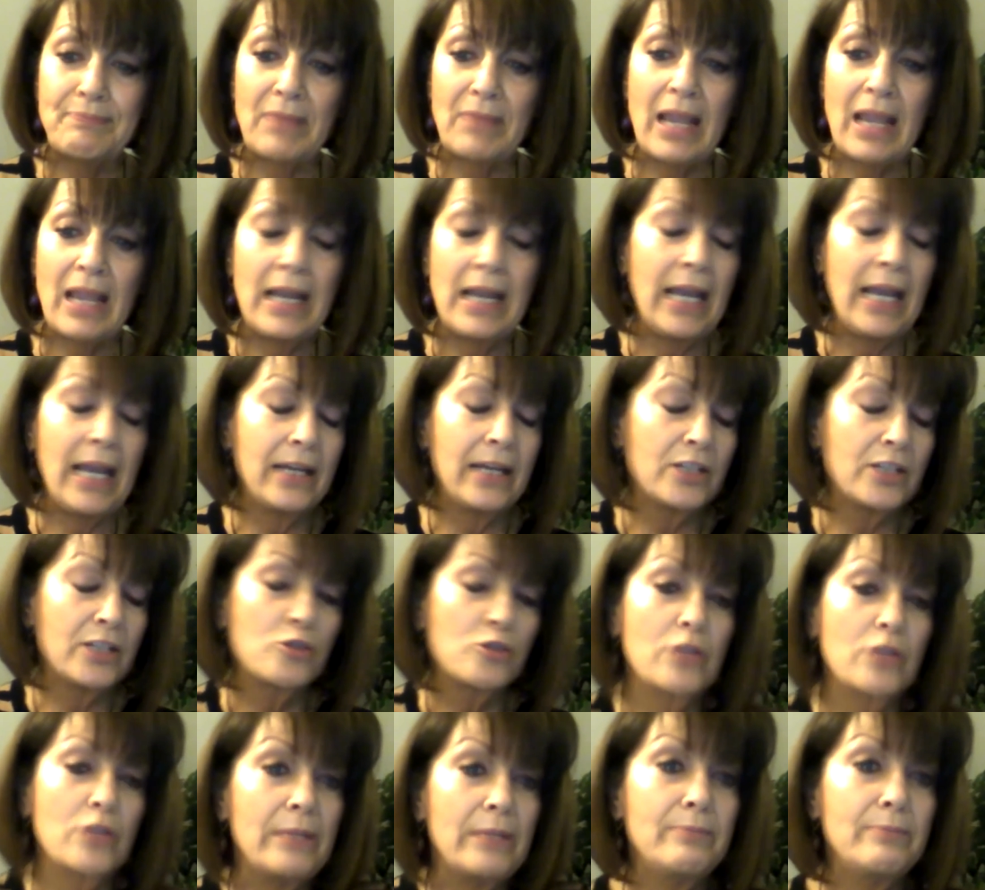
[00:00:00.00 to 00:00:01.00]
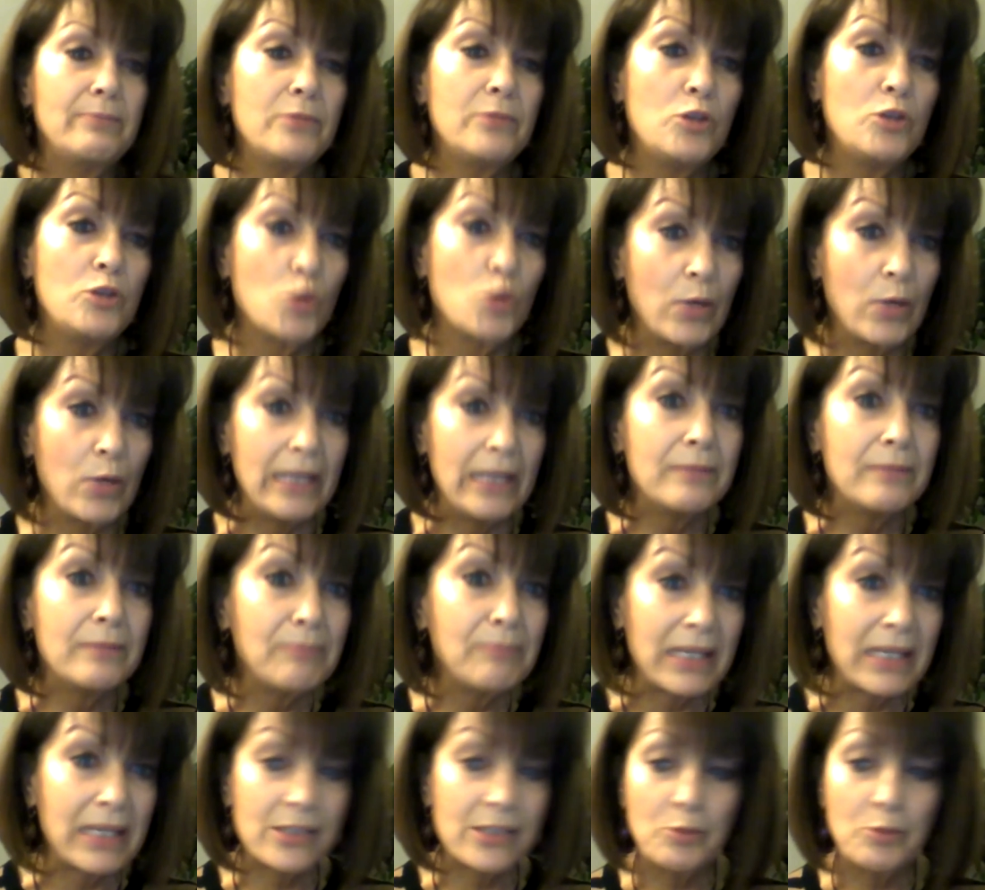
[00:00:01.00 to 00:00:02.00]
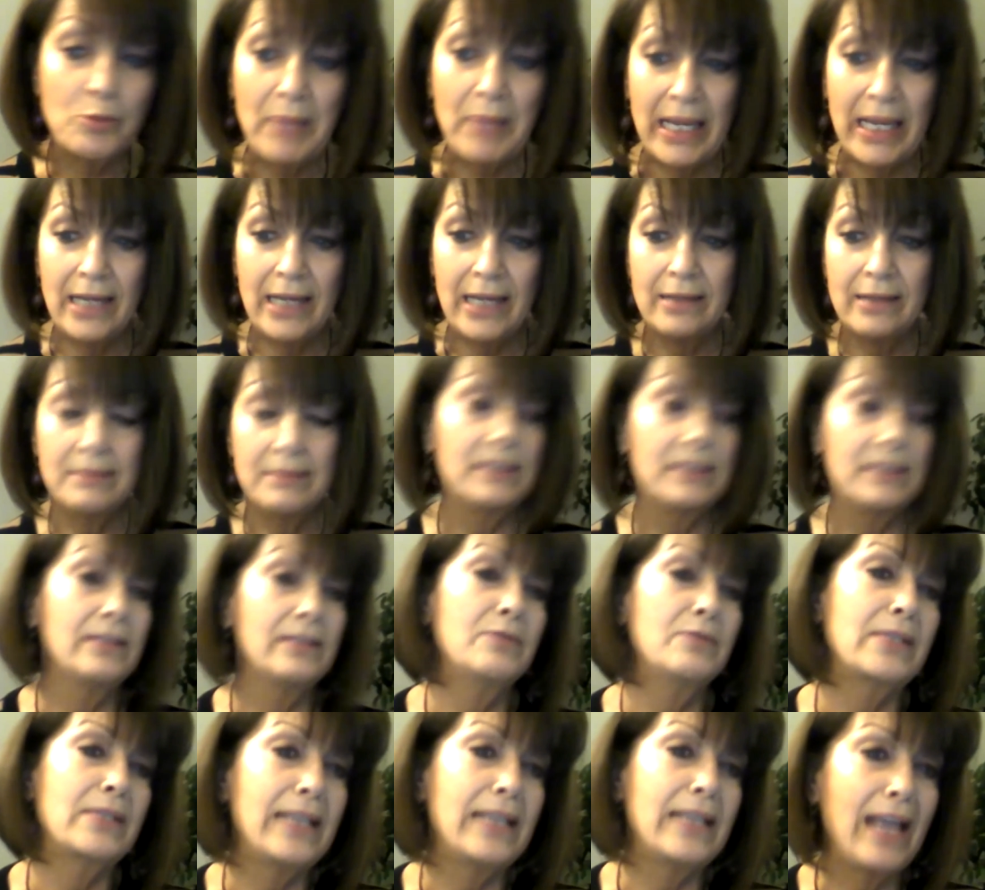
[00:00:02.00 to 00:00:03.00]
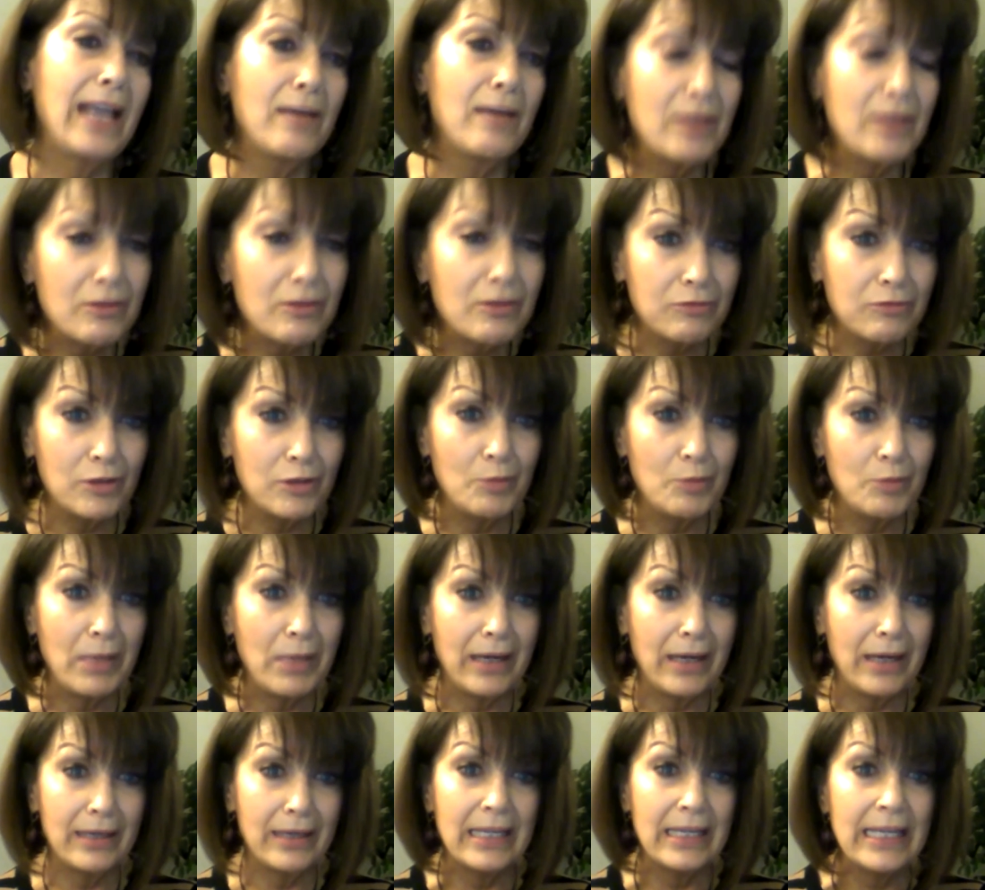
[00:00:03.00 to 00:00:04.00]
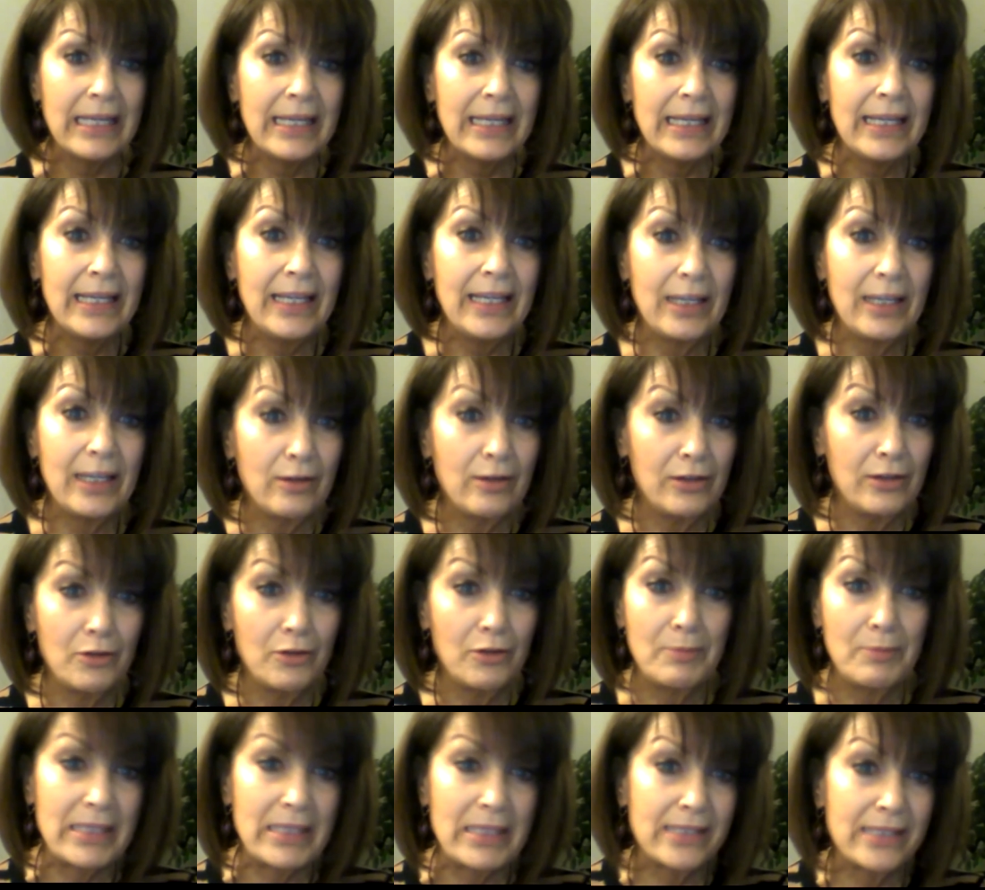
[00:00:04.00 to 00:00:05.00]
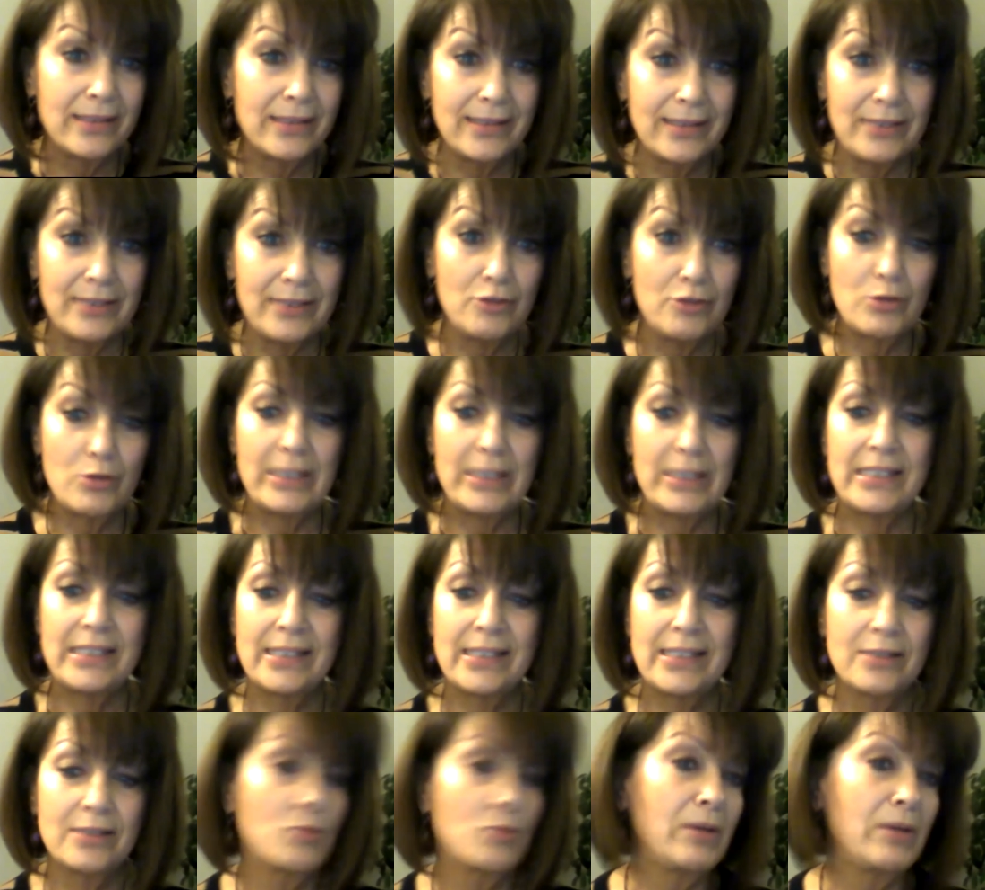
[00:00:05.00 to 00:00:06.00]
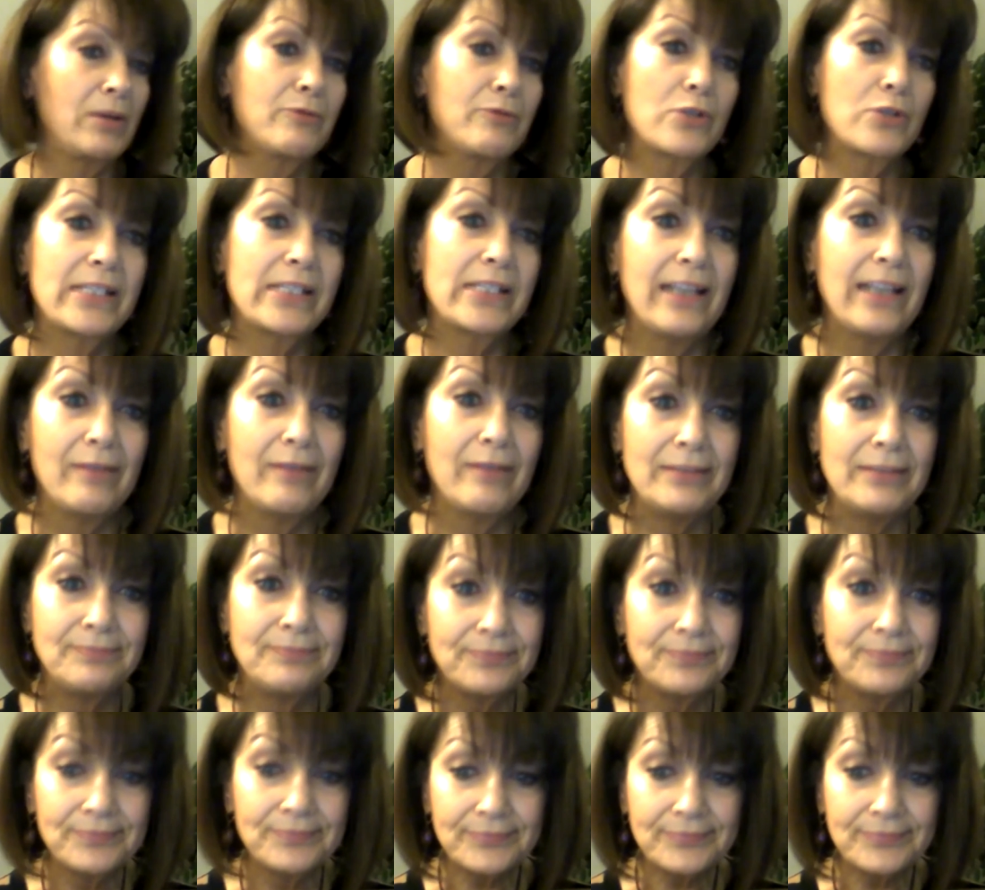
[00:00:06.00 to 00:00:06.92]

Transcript: I had extreme joint and muscle pain. It was like having a flu bug in your muscles and joints 24/7.